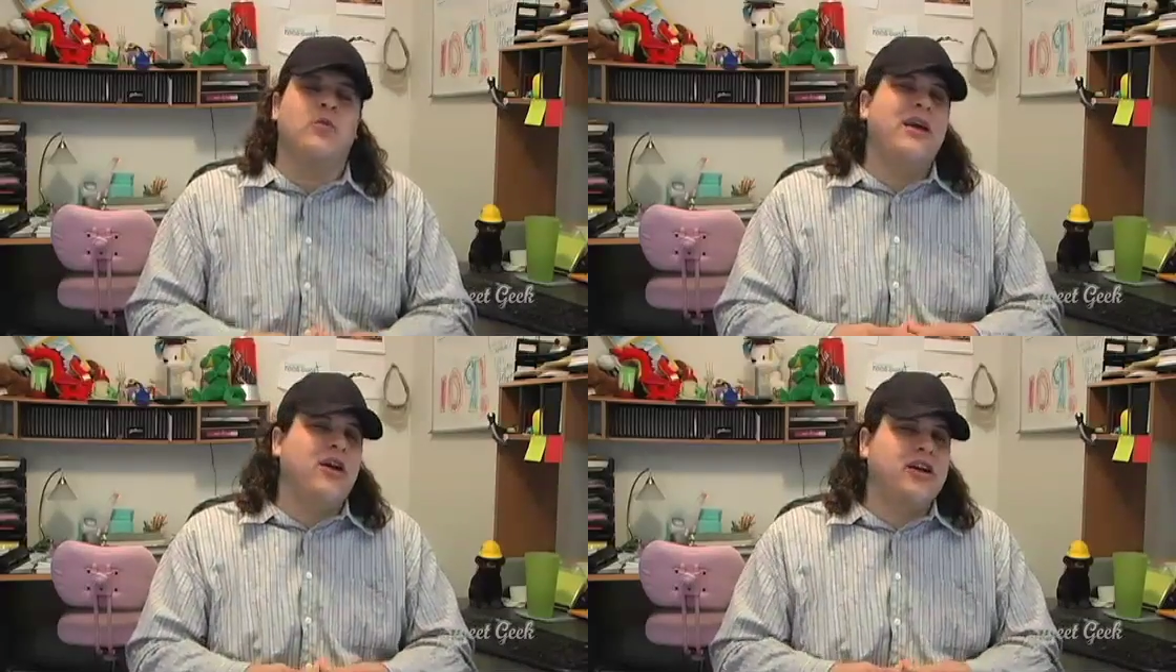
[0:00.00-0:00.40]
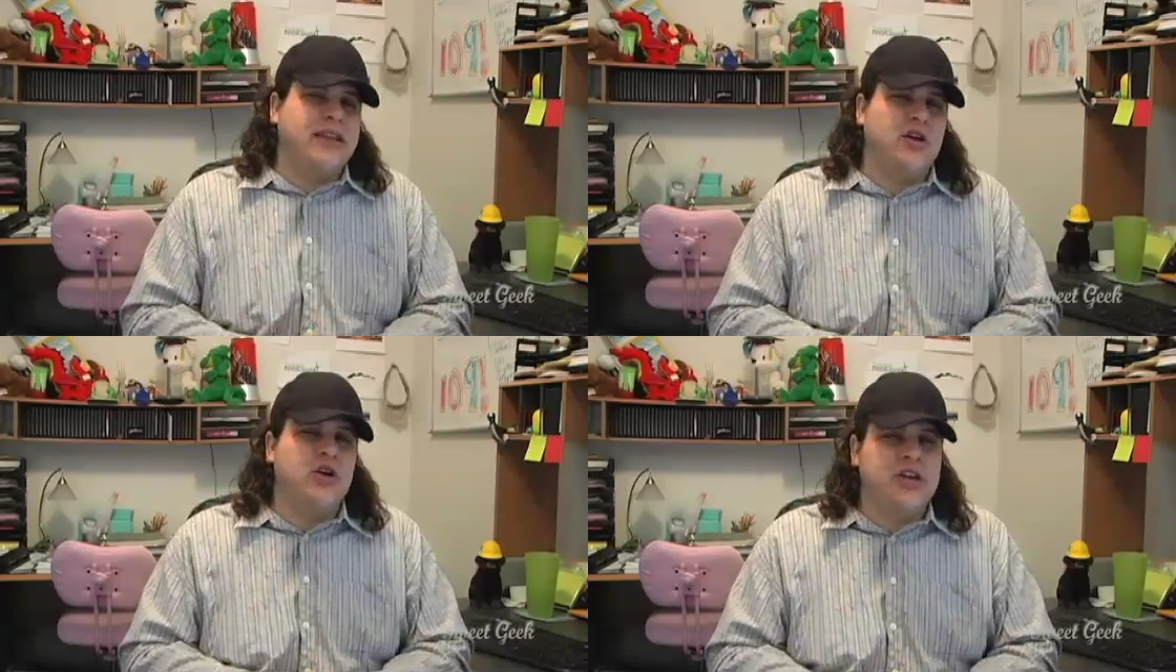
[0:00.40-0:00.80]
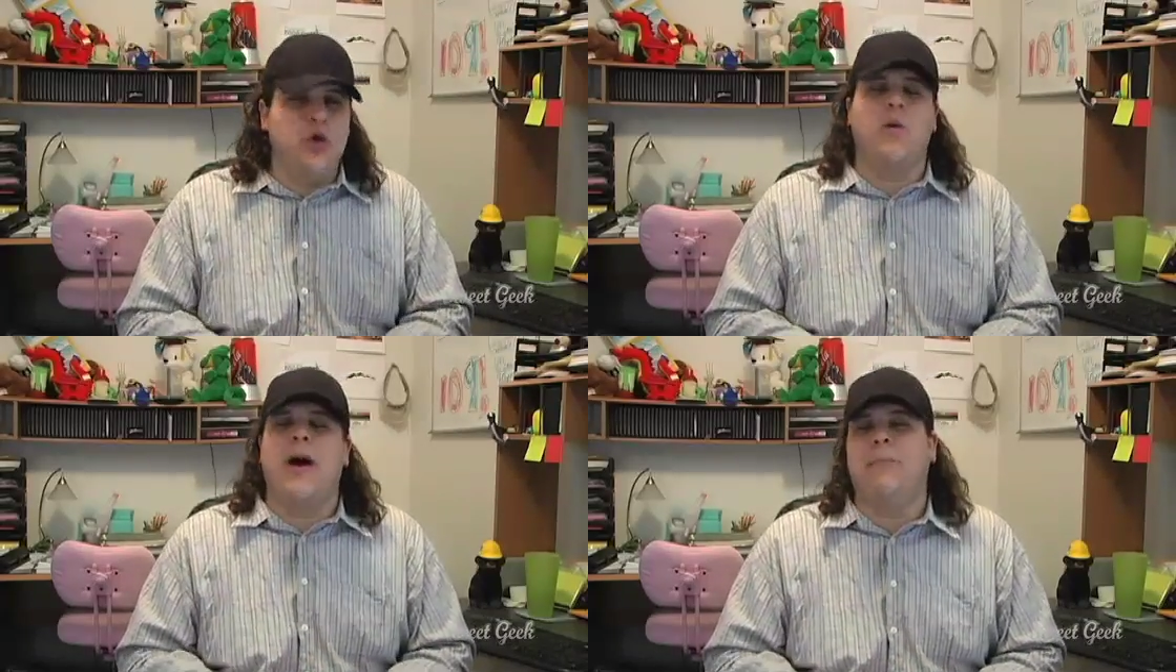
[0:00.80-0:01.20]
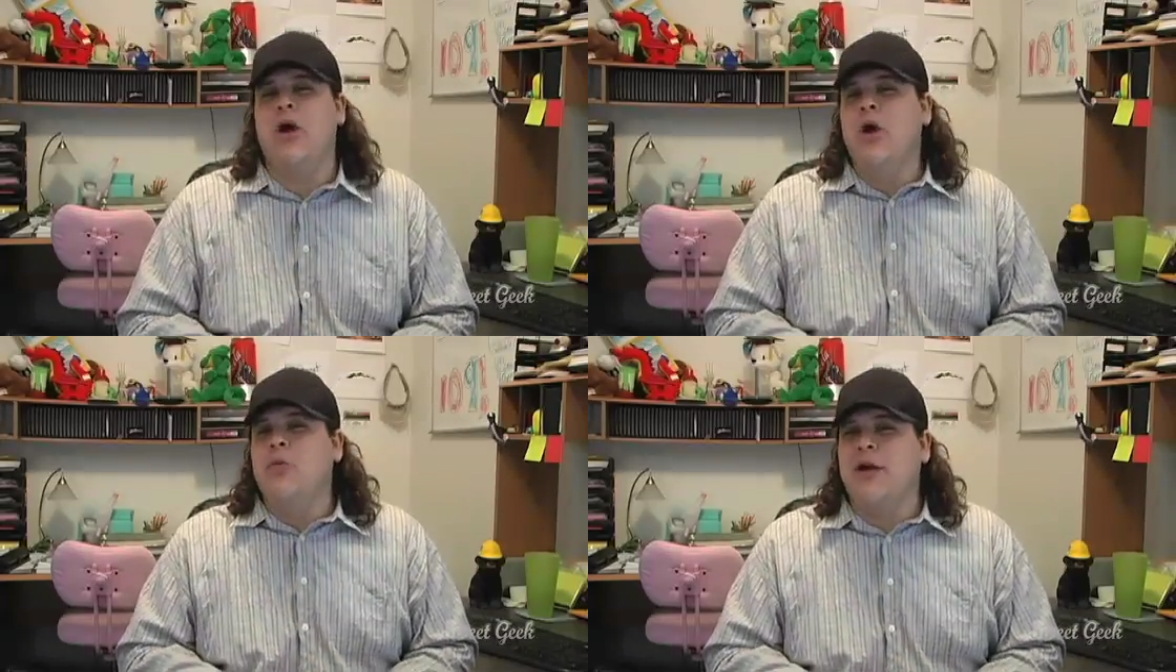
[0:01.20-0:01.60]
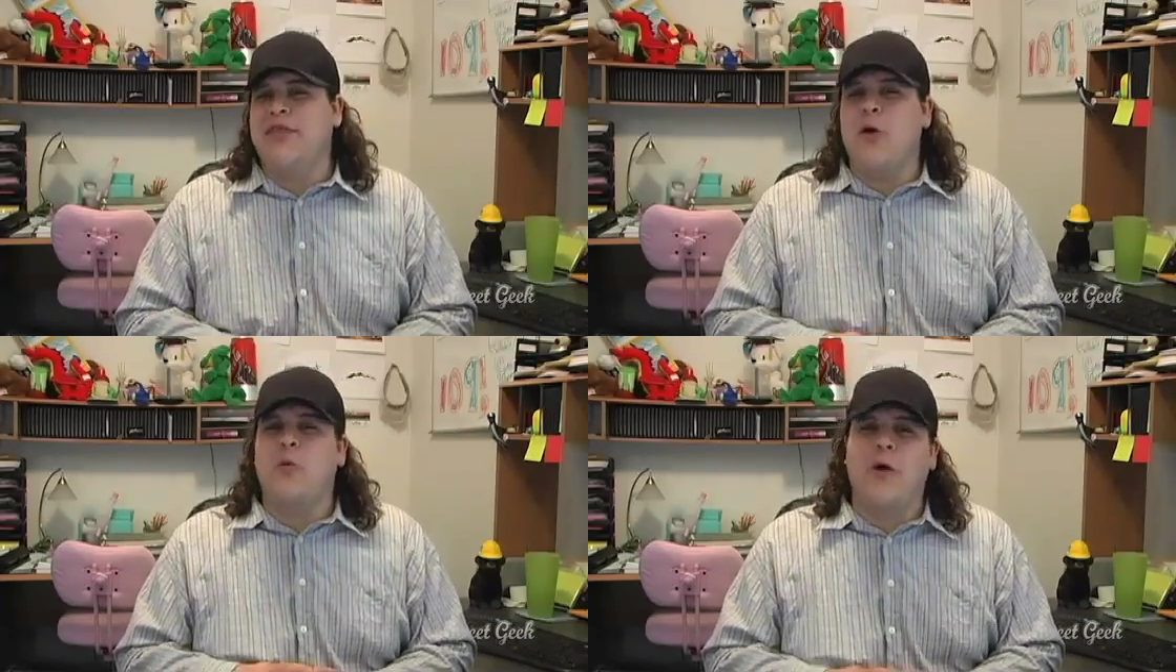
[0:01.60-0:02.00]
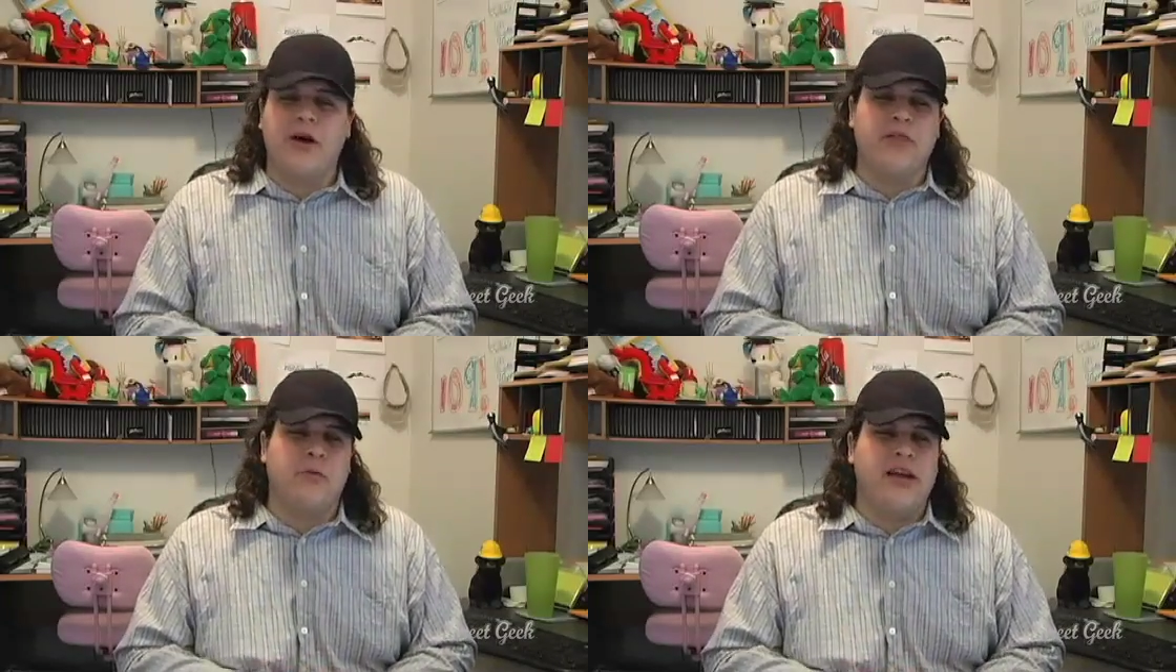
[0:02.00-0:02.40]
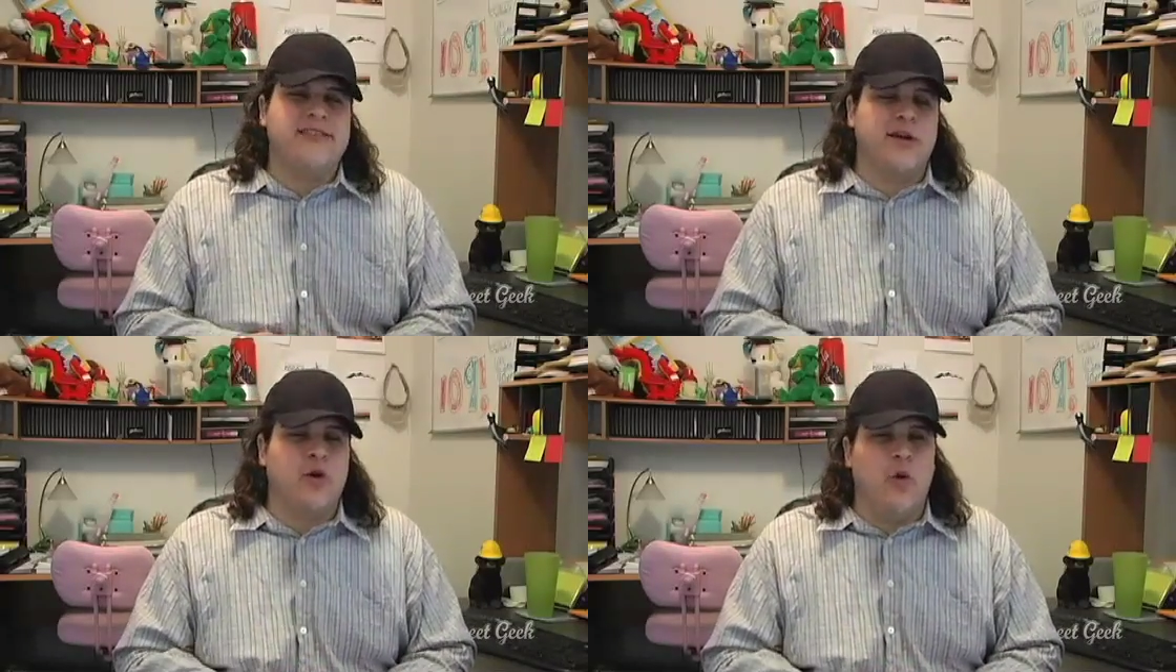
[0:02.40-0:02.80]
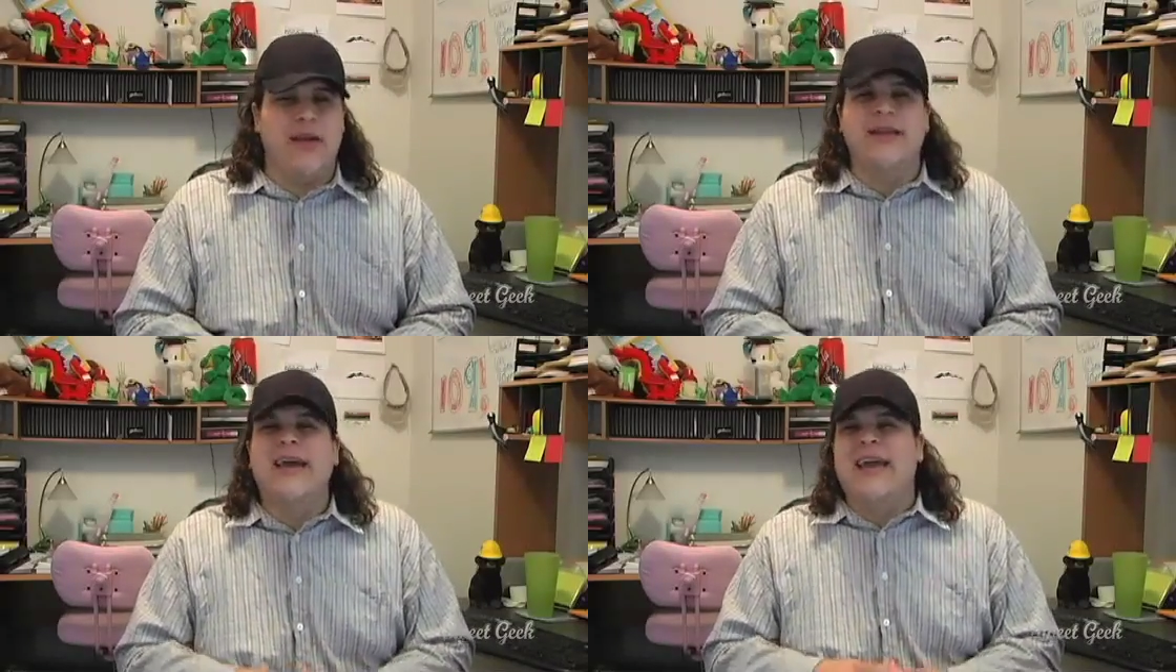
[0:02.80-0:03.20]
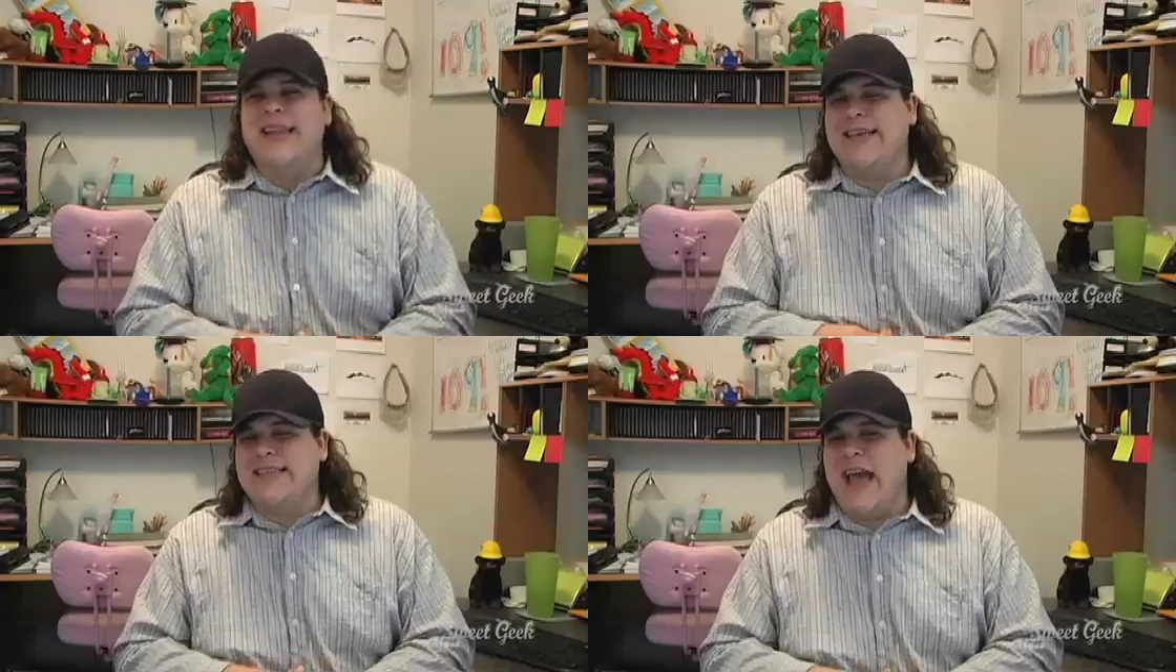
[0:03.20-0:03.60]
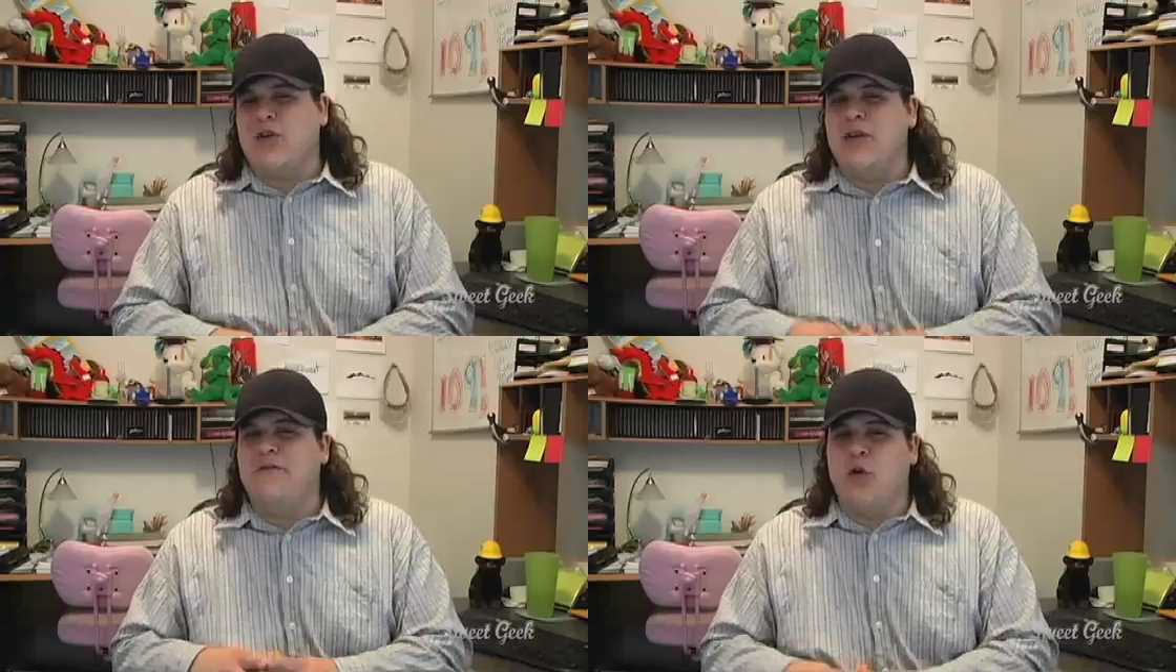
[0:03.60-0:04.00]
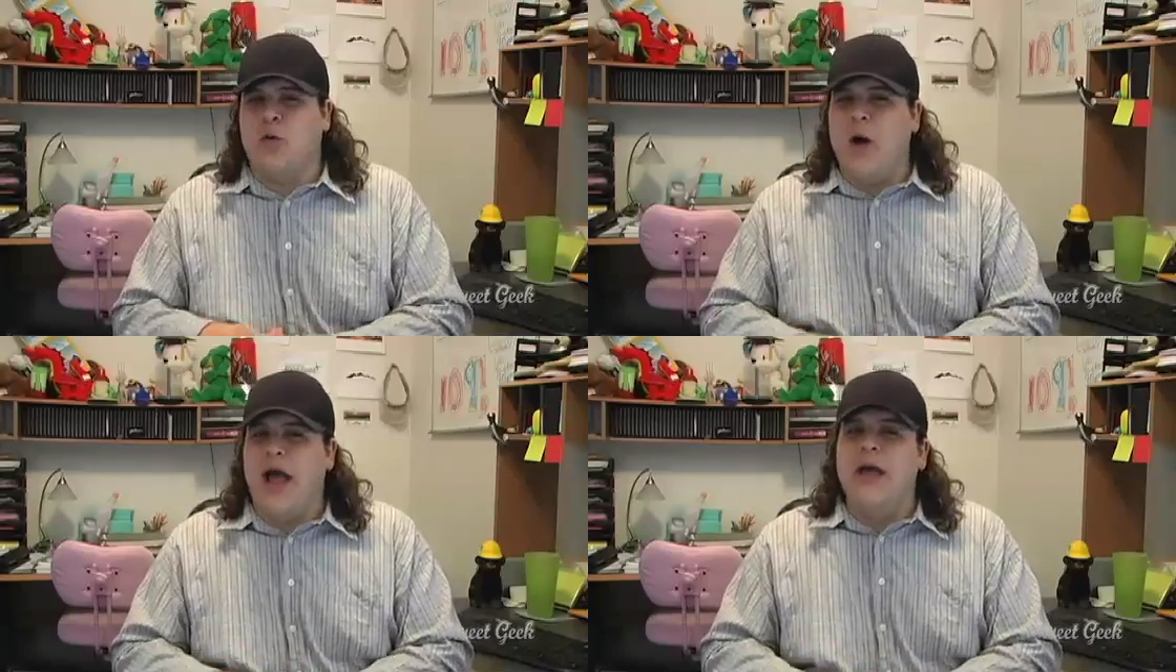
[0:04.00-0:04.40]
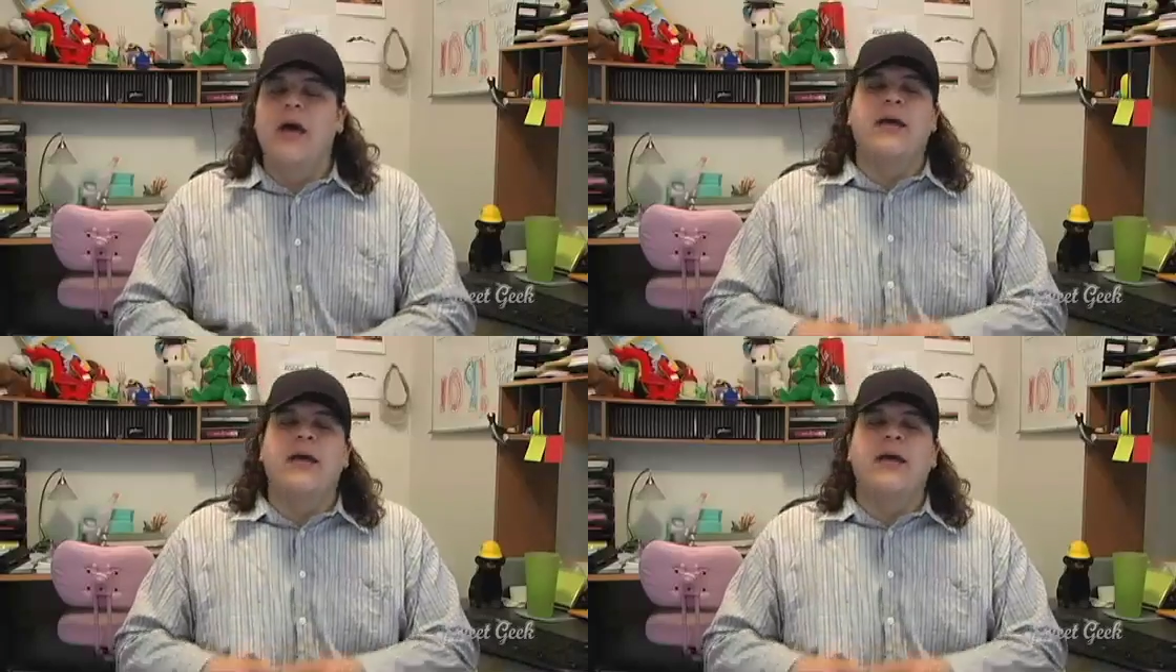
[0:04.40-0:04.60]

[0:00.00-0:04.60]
We are going to hook you up with where the rates are going and exactly for what.